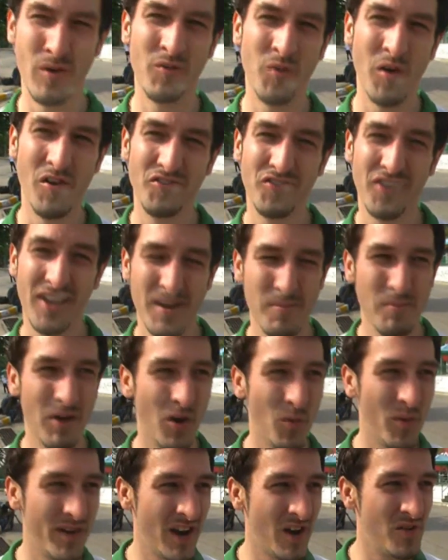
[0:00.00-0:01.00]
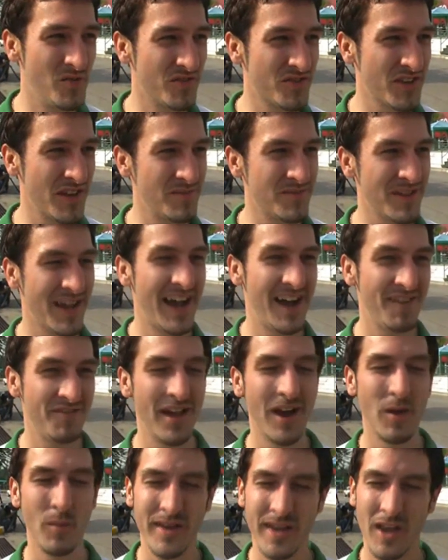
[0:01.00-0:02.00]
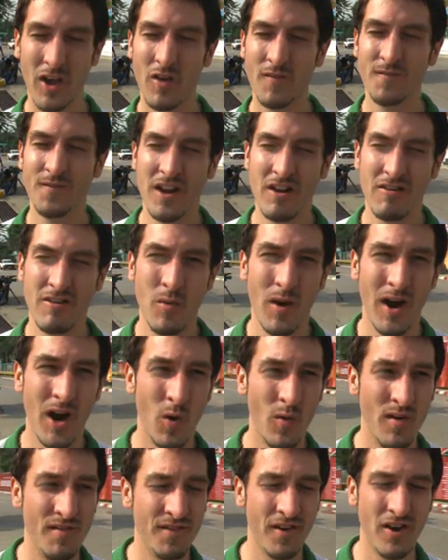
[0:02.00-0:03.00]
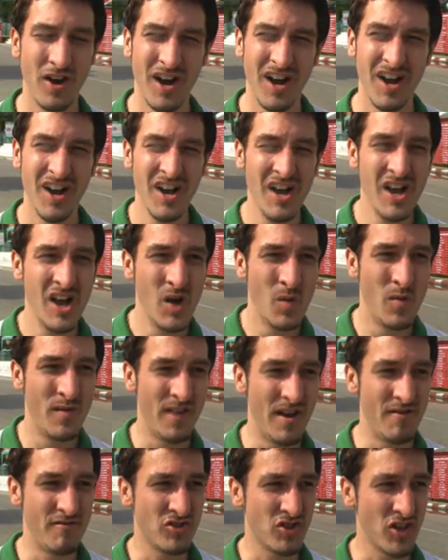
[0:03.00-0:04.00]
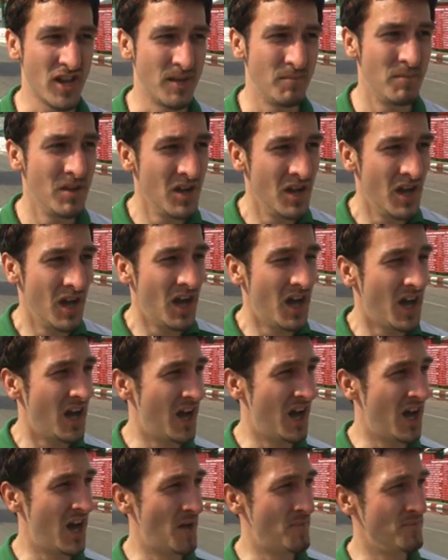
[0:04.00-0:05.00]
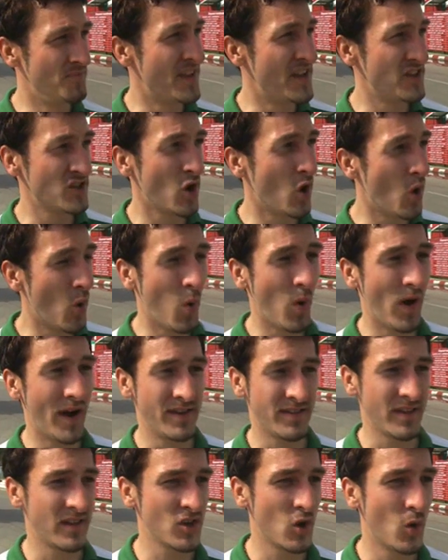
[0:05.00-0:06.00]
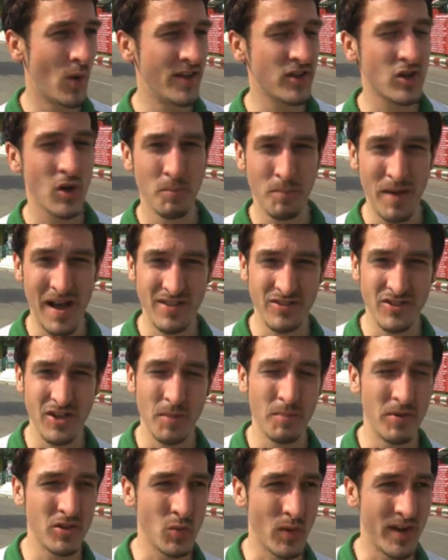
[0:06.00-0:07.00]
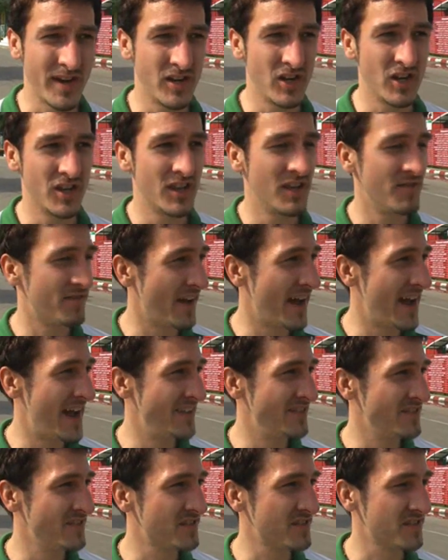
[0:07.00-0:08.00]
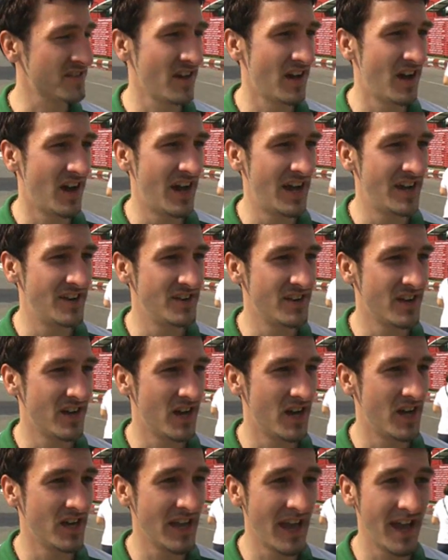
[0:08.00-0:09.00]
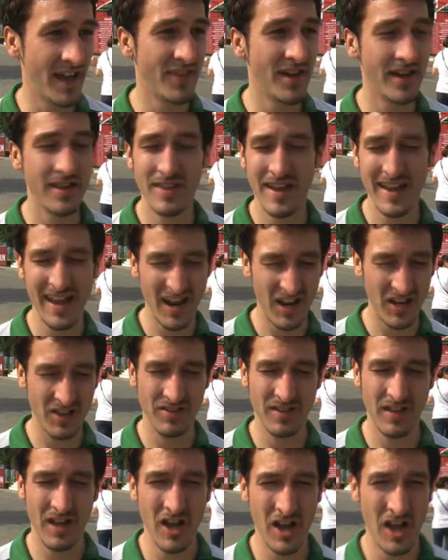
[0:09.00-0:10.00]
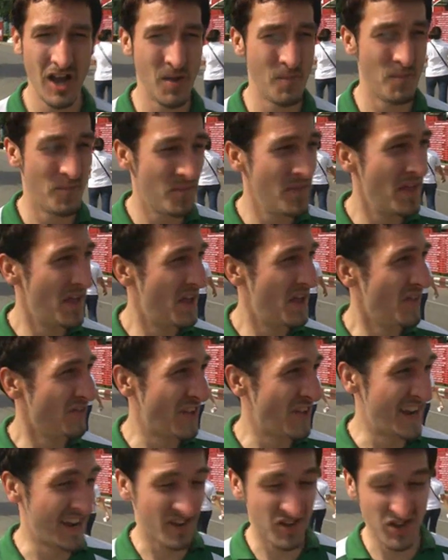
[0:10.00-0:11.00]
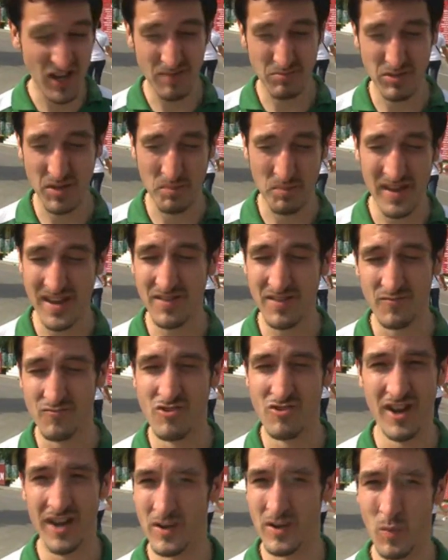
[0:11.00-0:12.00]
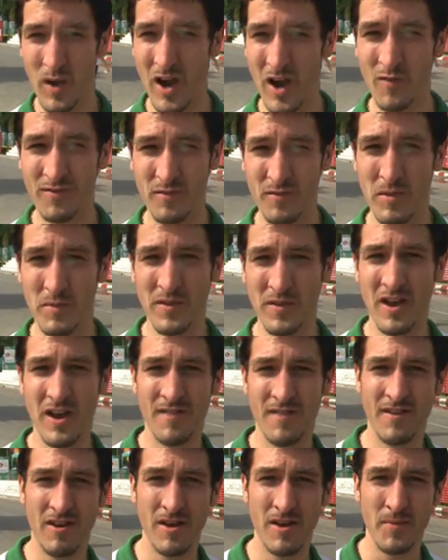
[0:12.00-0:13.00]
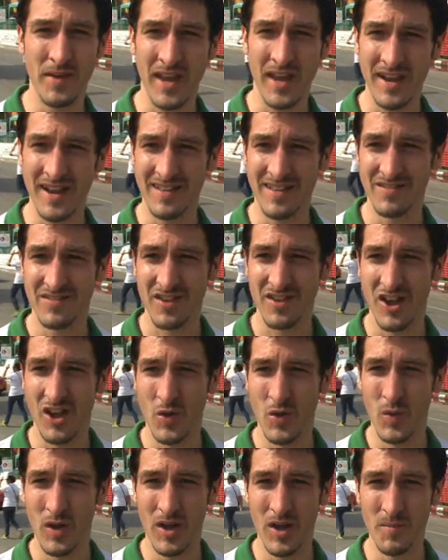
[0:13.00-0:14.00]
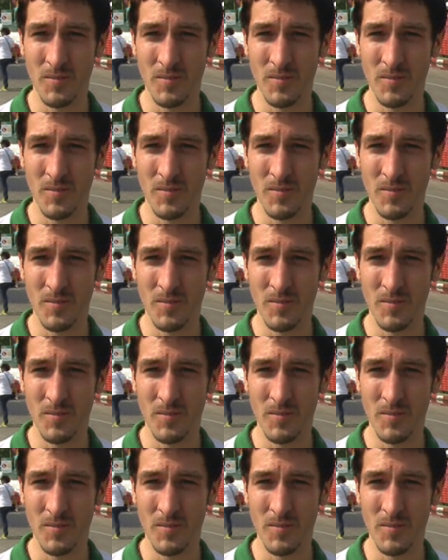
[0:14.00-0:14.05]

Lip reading: with one team, but we don't seem to have that. We get on very well with every team. There's always good banter between the fans, and yeah, they accepted me really well from the very beginning. So